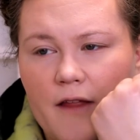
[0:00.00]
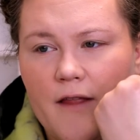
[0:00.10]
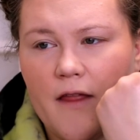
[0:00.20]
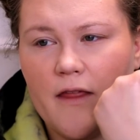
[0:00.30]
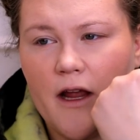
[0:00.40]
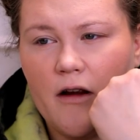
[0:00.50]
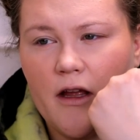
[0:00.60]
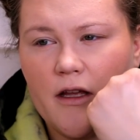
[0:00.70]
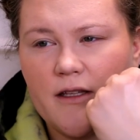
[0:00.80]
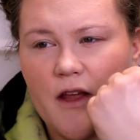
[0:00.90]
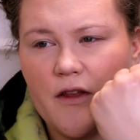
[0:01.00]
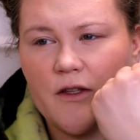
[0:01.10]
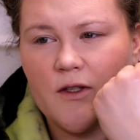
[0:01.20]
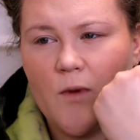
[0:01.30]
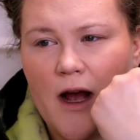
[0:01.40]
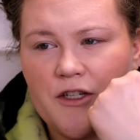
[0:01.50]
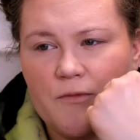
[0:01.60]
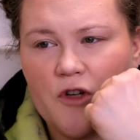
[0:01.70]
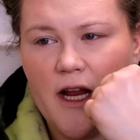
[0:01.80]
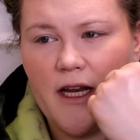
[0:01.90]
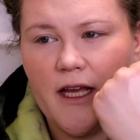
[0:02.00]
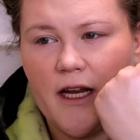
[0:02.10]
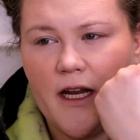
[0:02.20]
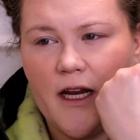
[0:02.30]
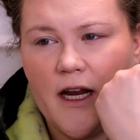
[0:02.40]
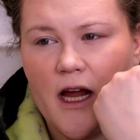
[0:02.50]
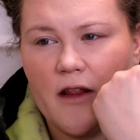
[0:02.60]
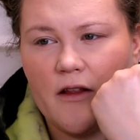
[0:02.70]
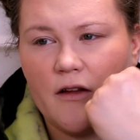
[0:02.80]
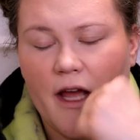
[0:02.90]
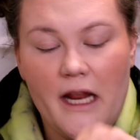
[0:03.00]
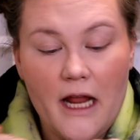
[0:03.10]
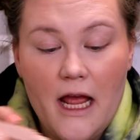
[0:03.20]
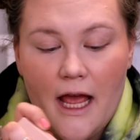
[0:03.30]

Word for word: and then there is the swatch. I'm trying to get it in and out of the light.